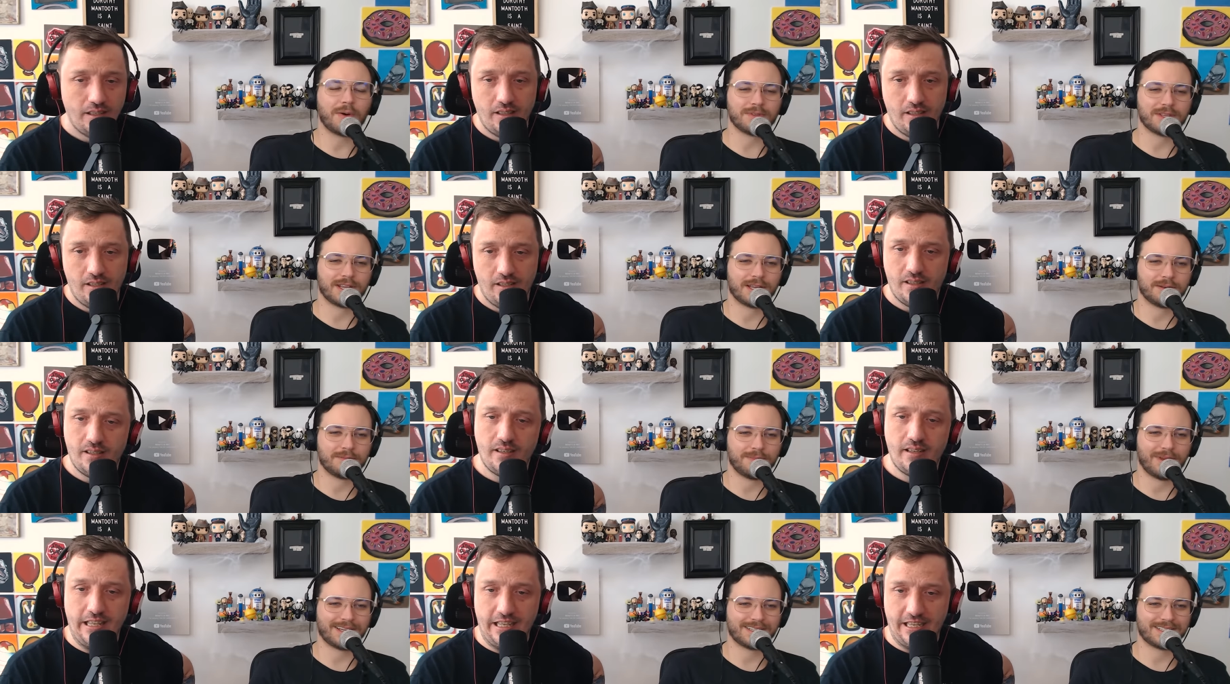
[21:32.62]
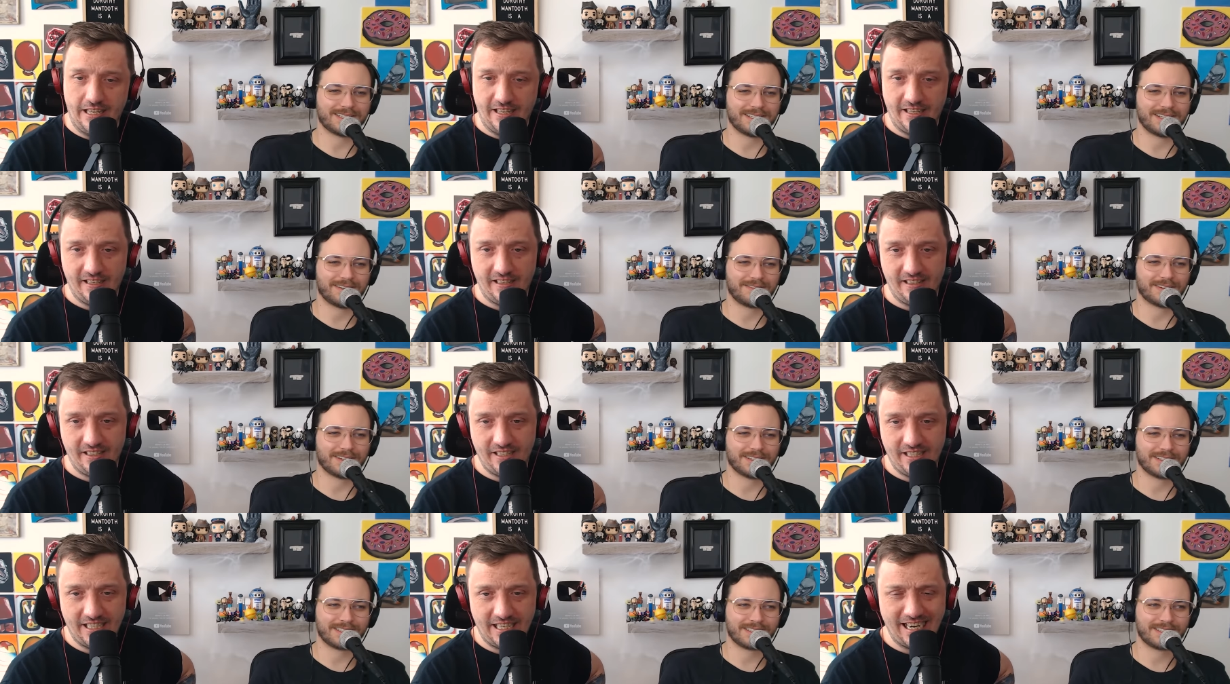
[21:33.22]
Speaker 1: that makes yeah. the
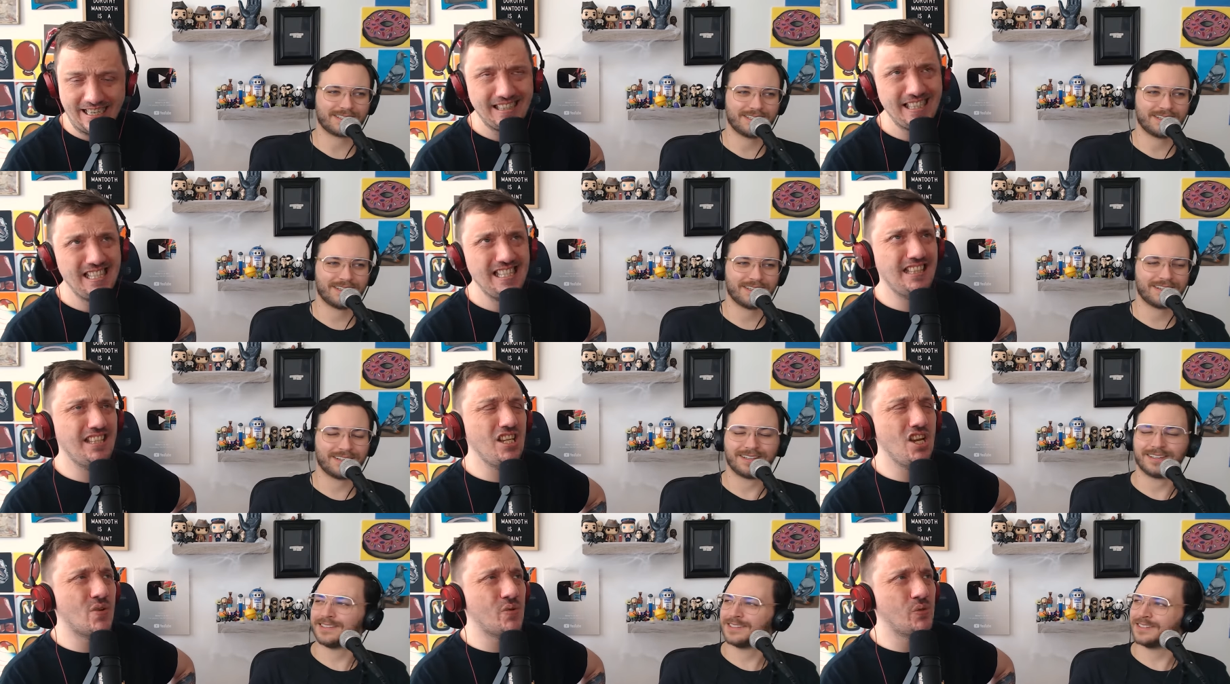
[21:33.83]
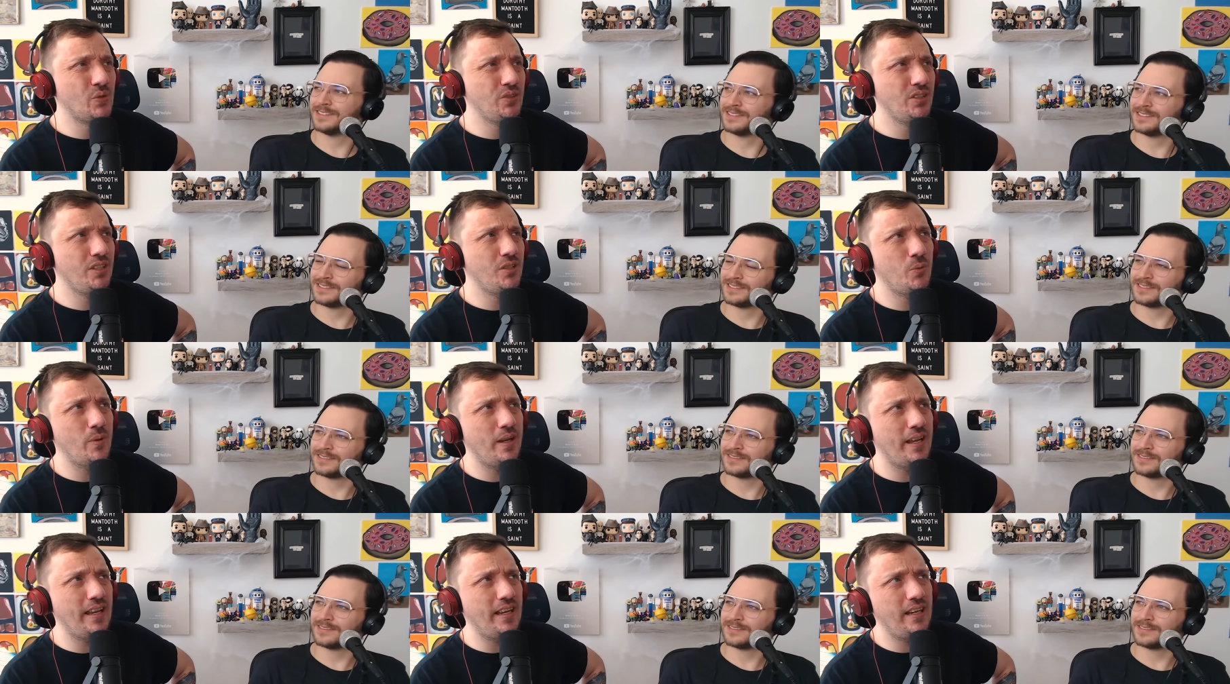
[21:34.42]
difference. I think the only
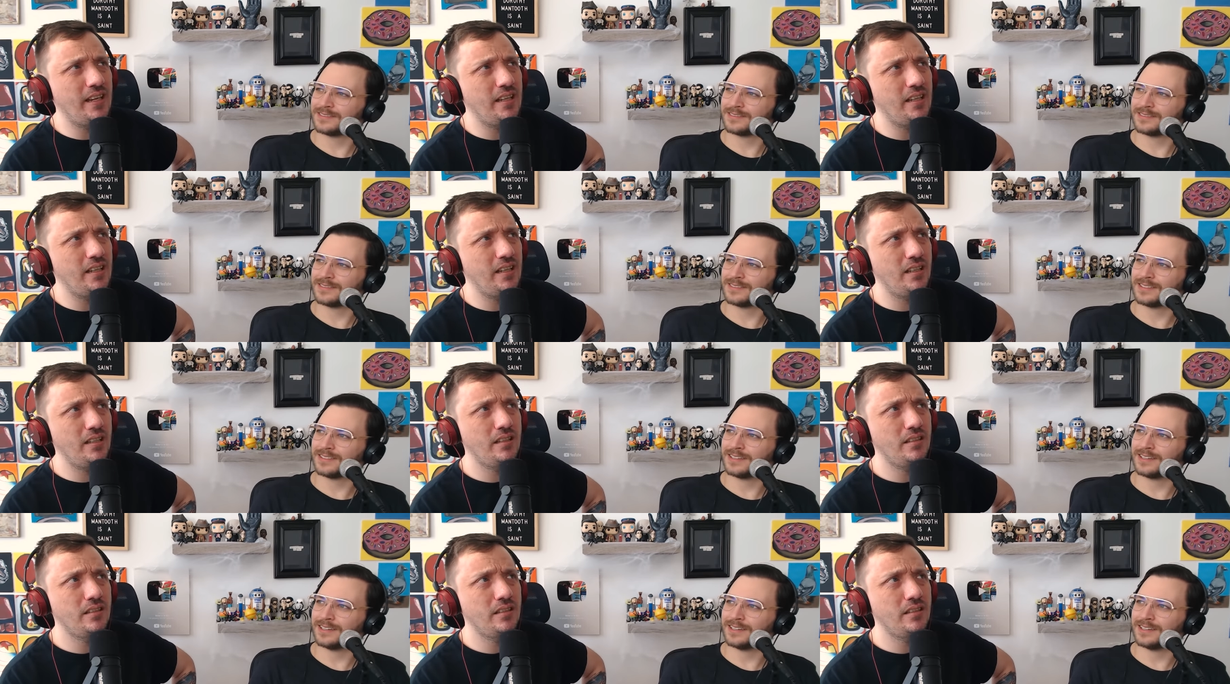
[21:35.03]
way